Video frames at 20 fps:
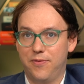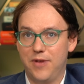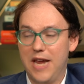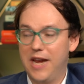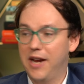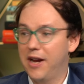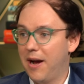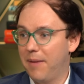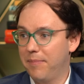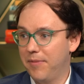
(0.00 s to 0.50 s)

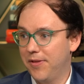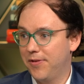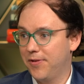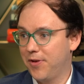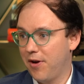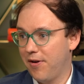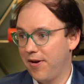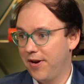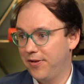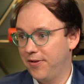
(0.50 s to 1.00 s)
income that's
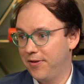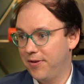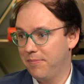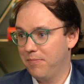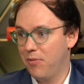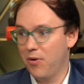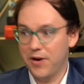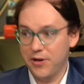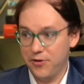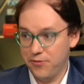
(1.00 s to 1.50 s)
going to
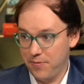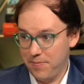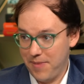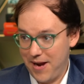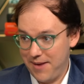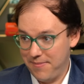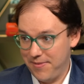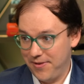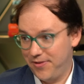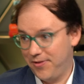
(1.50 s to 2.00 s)
mortgage
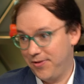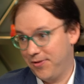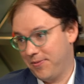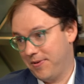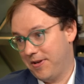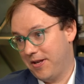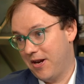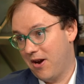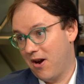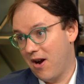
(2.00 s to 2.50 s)
repayments is
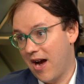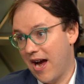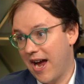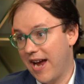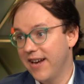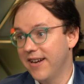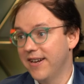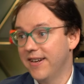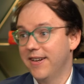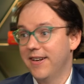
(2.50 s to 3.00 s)
really
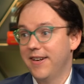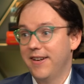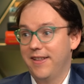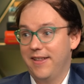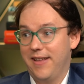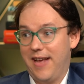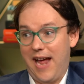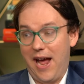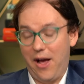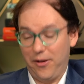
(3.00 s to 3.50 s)
high.
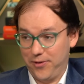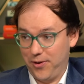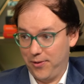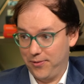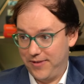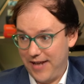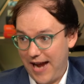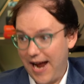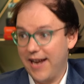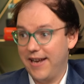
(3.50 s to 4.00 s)
The
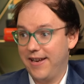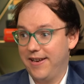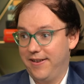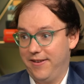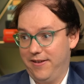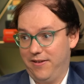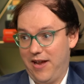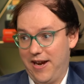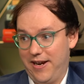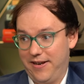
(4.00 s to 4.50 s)
household debt,
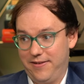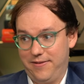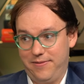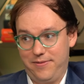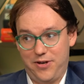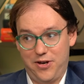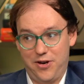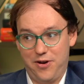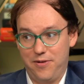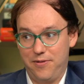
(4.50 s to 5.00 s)

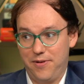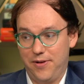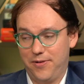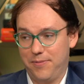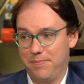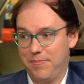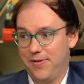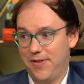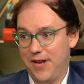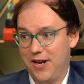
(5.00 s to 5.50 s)
as a
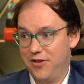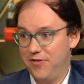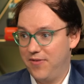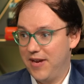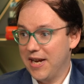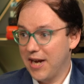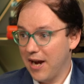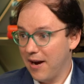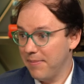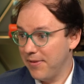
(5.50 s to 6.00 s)
percentage of
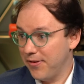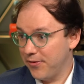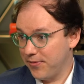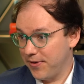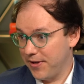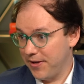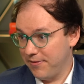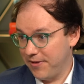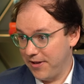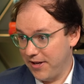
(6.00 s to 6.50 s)
income is
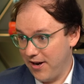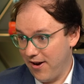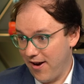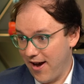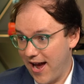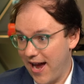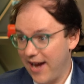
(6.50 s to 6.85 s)
really, really high.